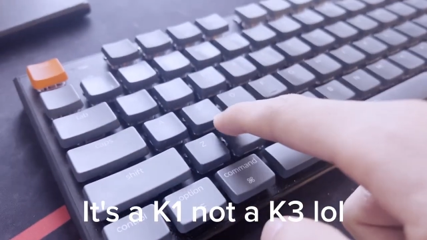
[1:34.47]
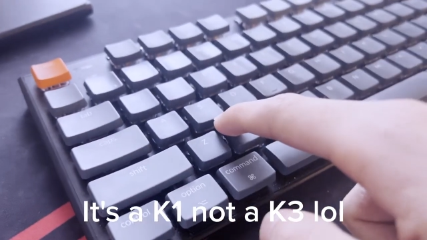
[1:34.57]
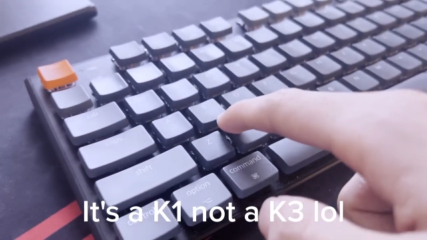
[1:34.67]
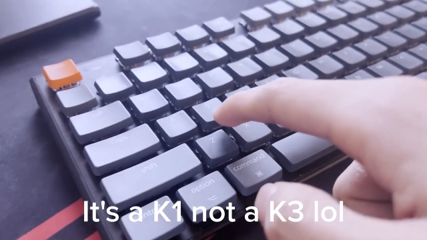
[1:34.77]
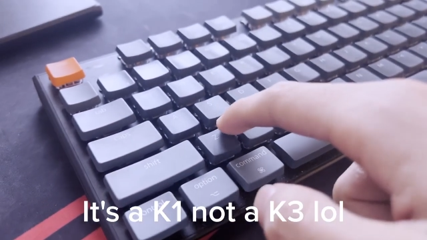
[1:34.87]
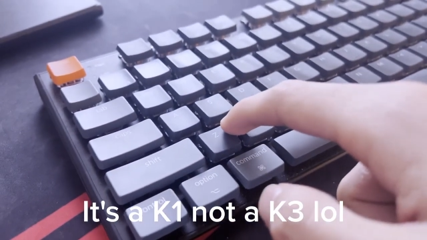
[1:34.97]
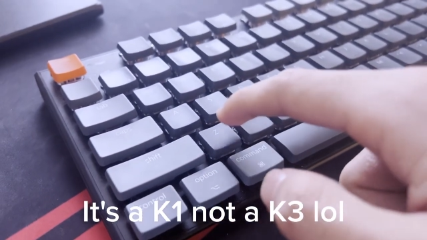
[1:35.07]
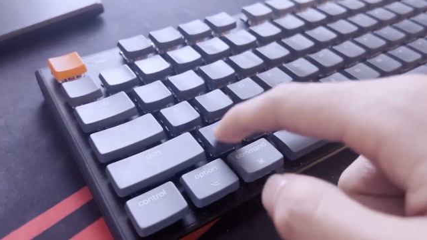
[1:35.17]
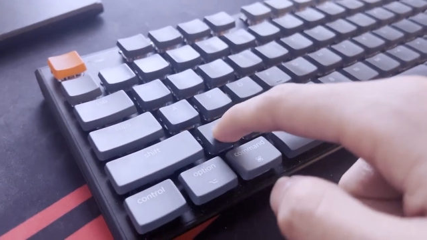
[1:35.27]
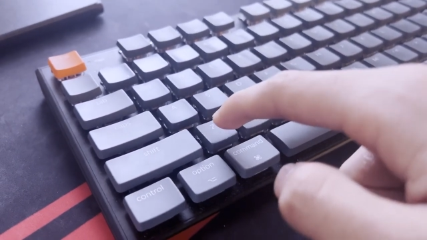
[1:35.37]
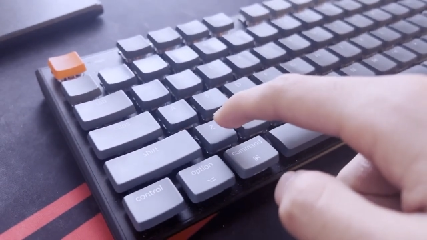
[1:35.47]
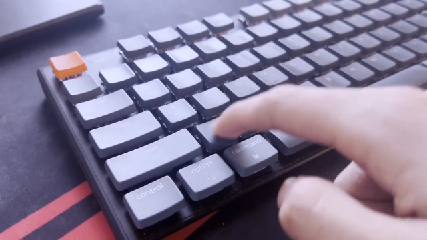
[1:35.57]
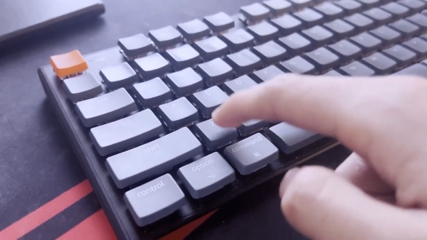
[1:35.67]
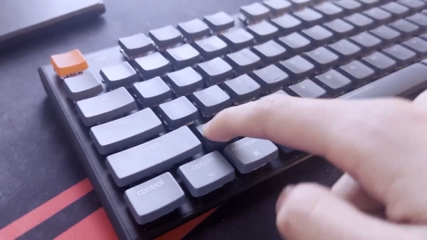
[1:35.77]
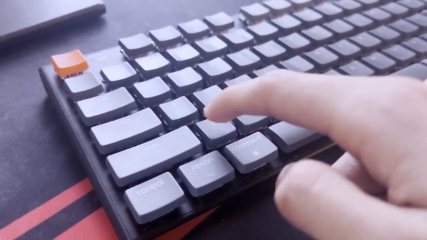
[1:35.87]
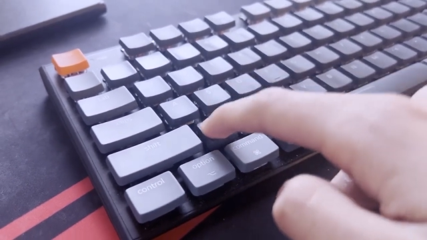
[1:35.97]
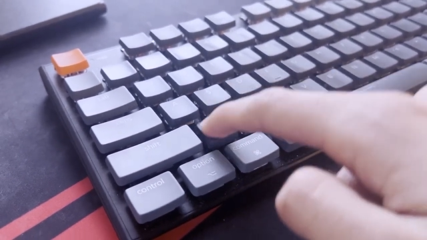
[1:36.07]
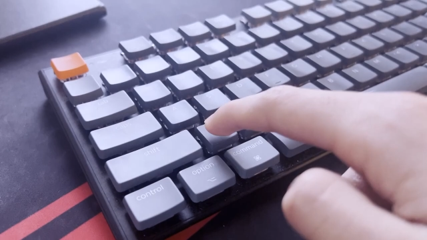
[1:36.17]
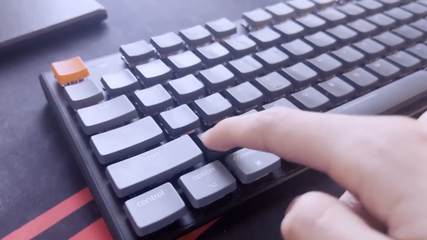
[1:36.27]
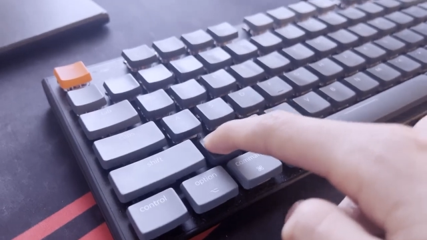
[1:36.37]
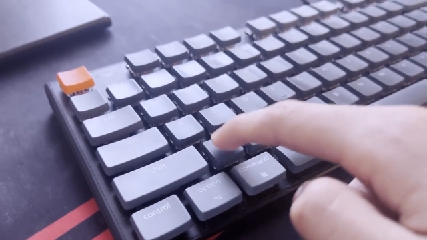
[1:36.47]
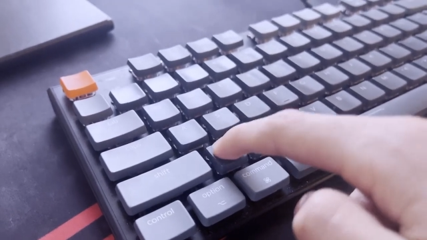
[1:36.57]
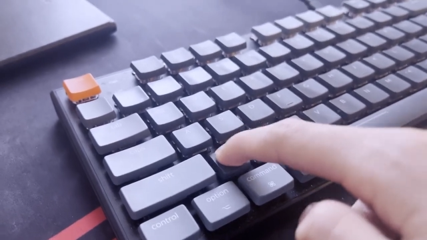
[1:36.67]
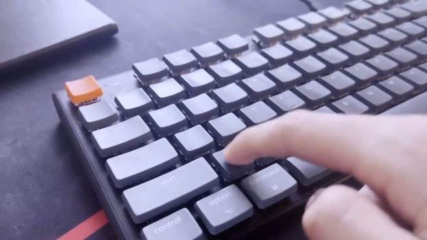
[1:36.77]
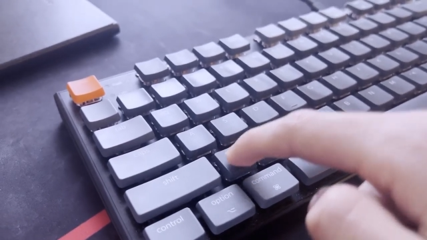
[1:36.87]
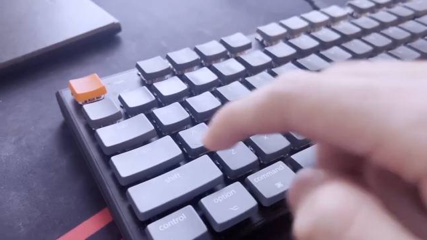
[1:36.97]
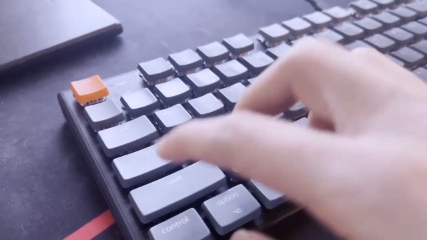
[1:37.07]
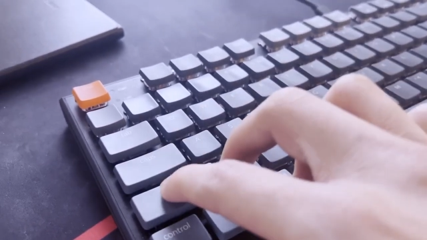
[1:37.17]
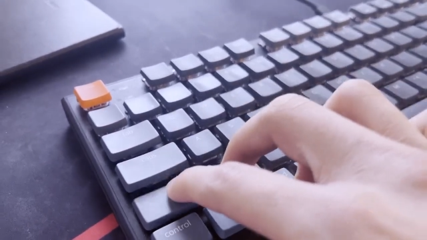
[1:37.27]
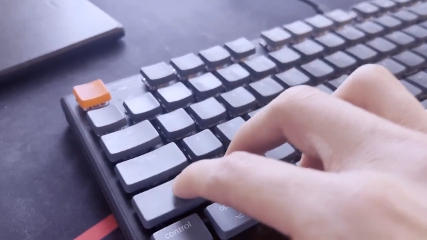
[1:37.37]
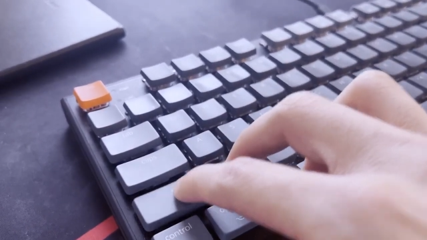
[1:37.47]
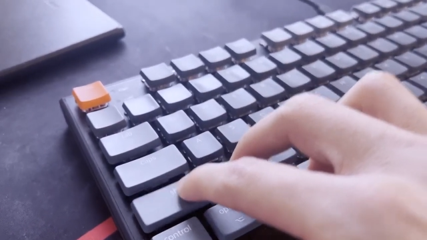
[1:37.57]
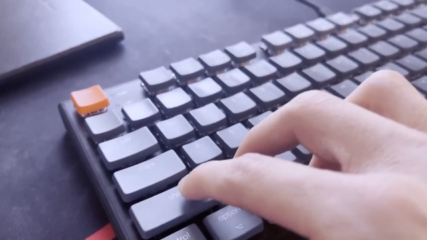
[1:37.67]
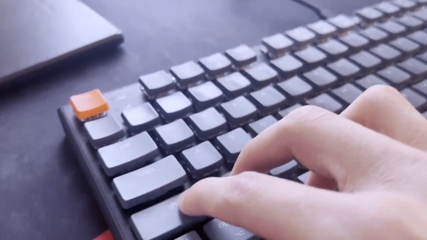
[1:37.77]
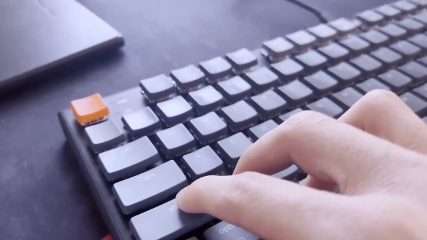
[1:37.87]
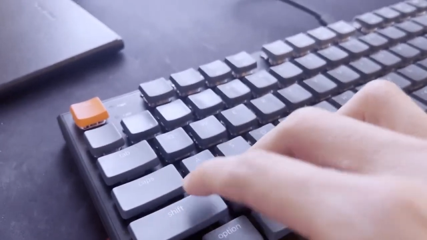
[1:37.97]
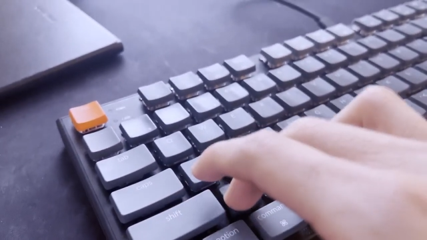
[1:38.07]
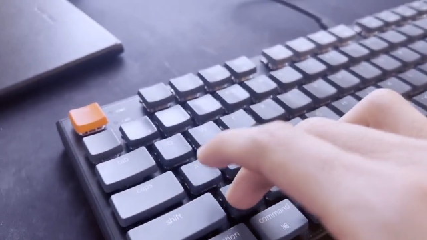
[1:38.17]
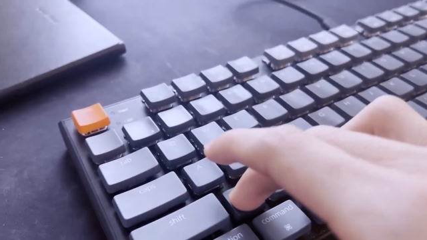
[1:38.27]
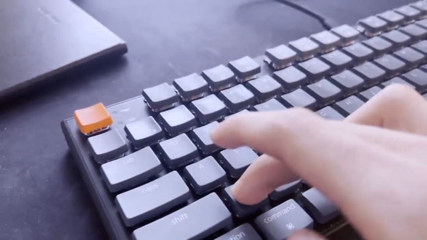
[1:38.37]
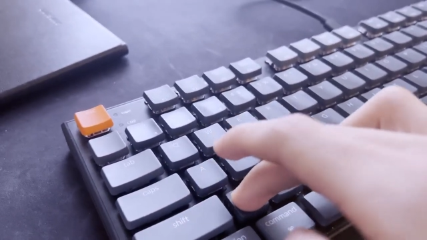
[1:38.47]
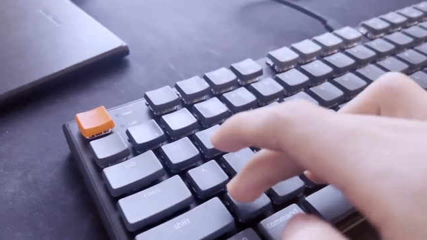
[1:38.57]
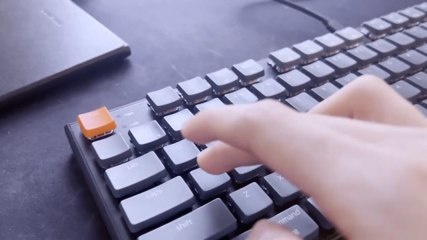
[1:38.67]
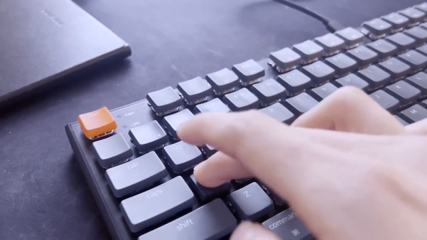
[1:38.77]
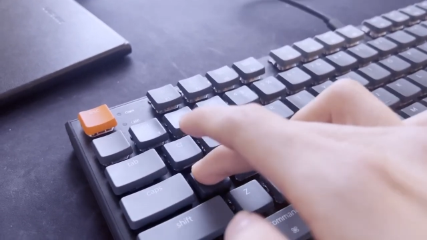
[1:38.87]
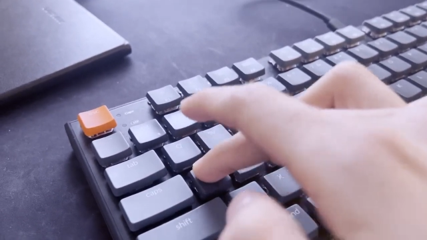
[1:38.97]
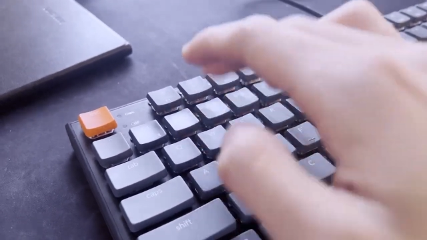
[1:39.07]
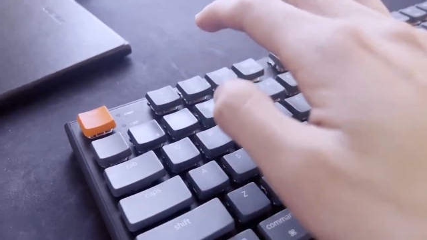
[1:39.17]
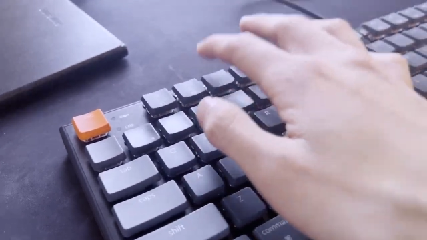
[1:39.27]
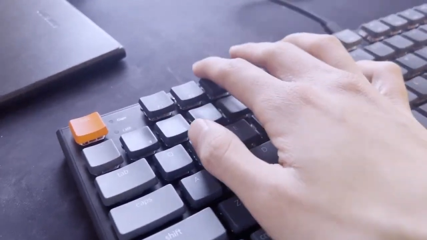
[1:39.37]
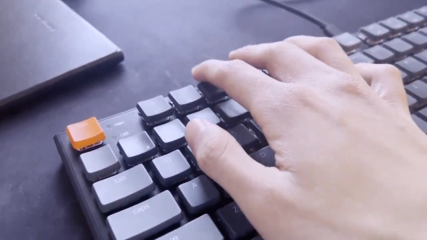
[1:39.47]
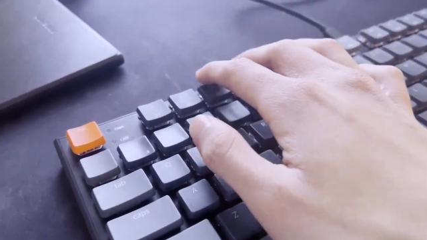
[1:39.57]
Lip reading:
Nobody's mouth can be seen.